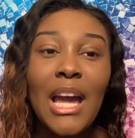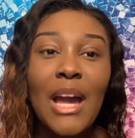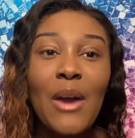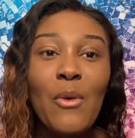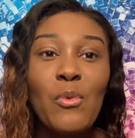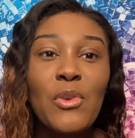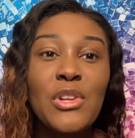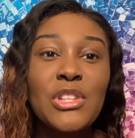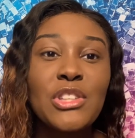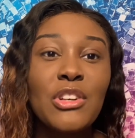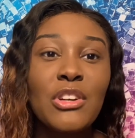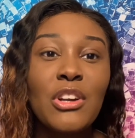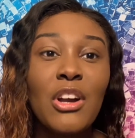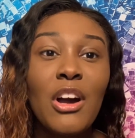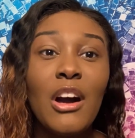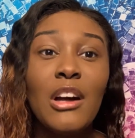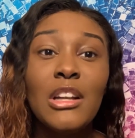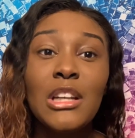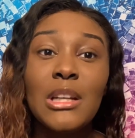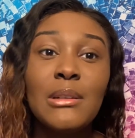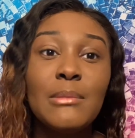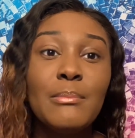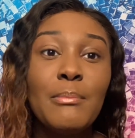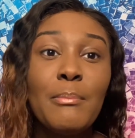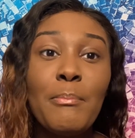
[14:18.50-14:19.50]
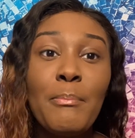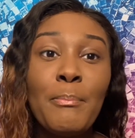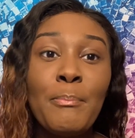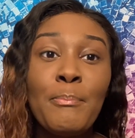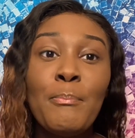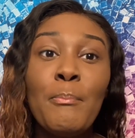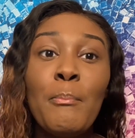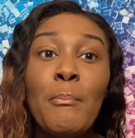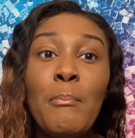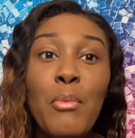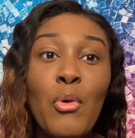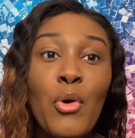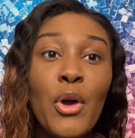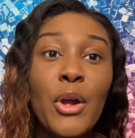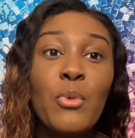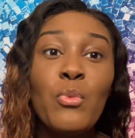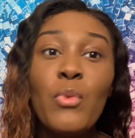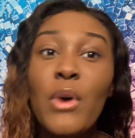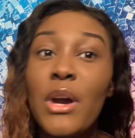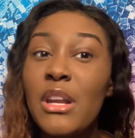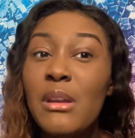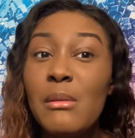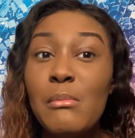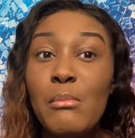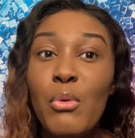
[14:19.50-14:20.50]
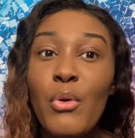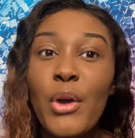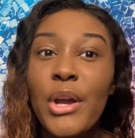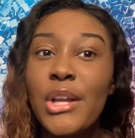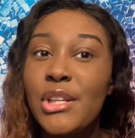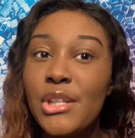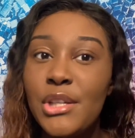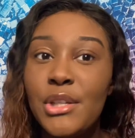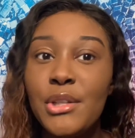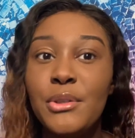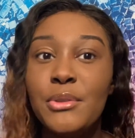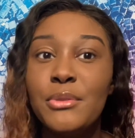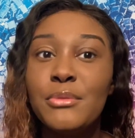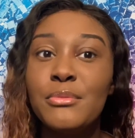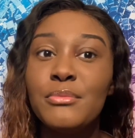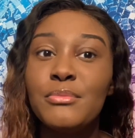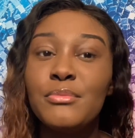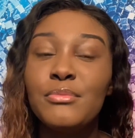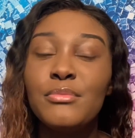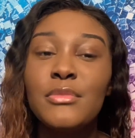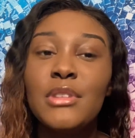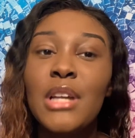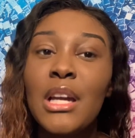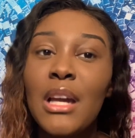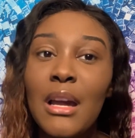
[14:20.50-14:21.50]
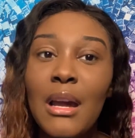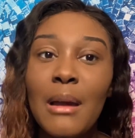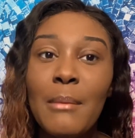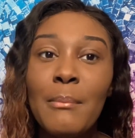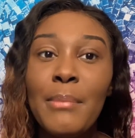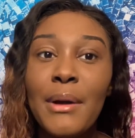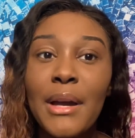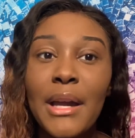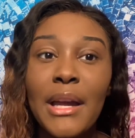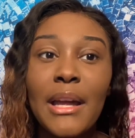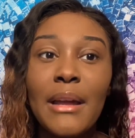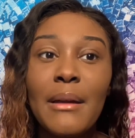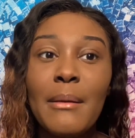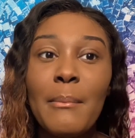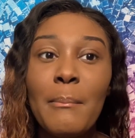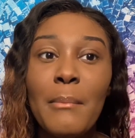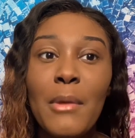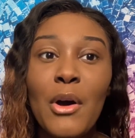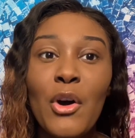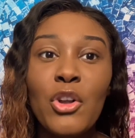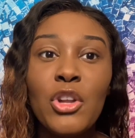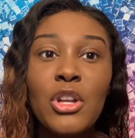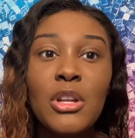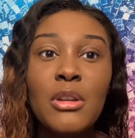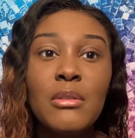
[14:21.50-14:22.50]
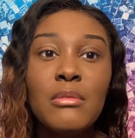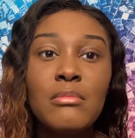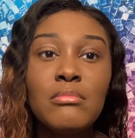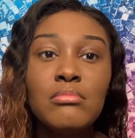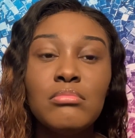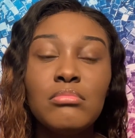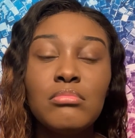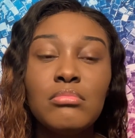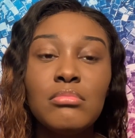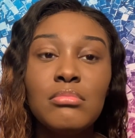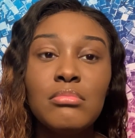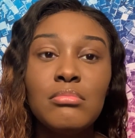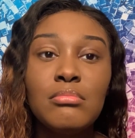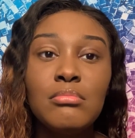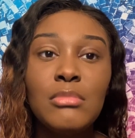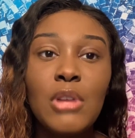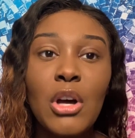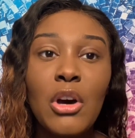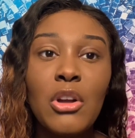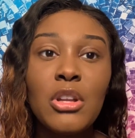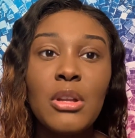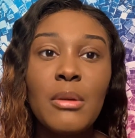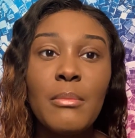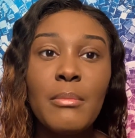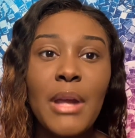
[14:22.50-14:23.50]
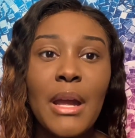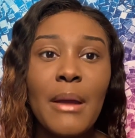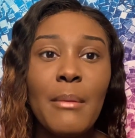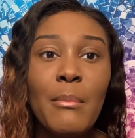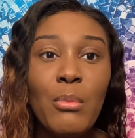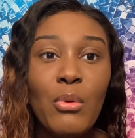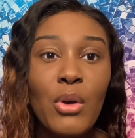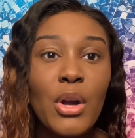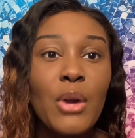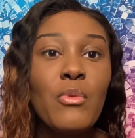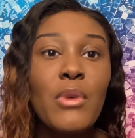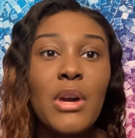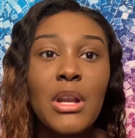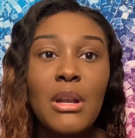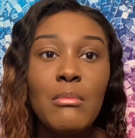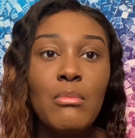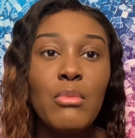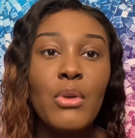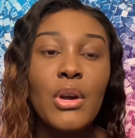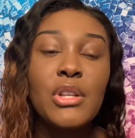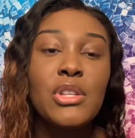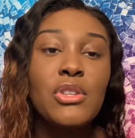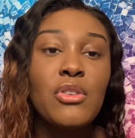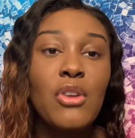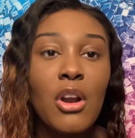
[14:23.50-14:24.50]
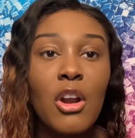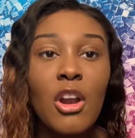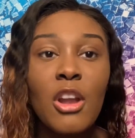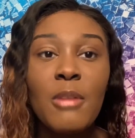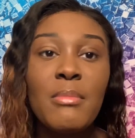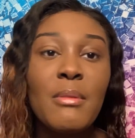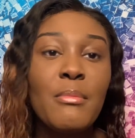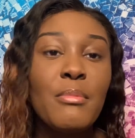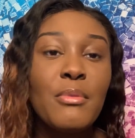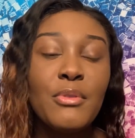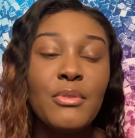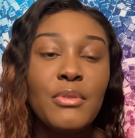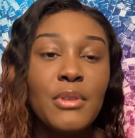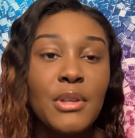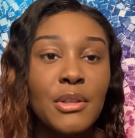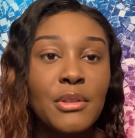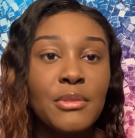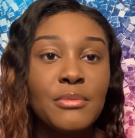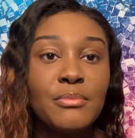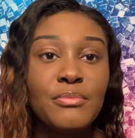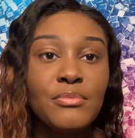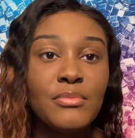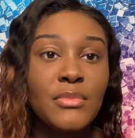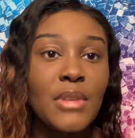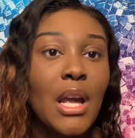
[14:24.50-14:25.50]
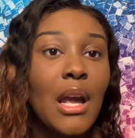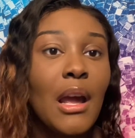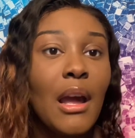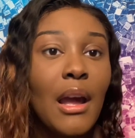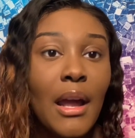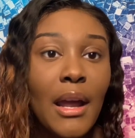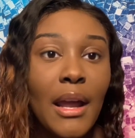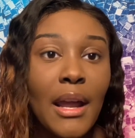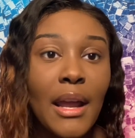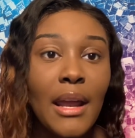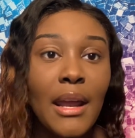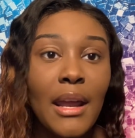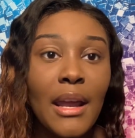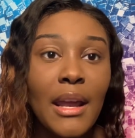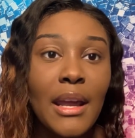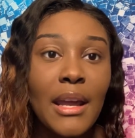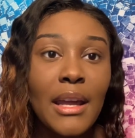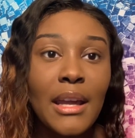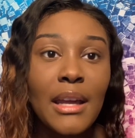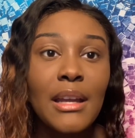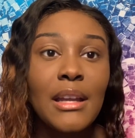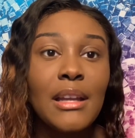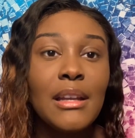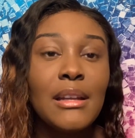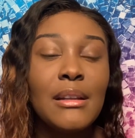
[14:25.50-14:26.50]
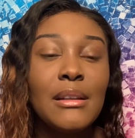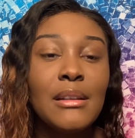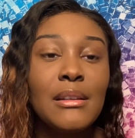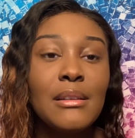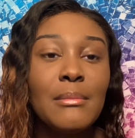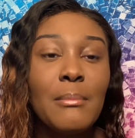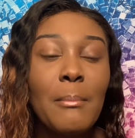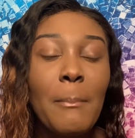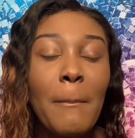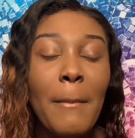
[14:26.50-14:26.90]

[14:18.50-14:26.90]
we're just gonna call them boy 1 and boy 2. But boy 1 and boy 2 are only people who knew. And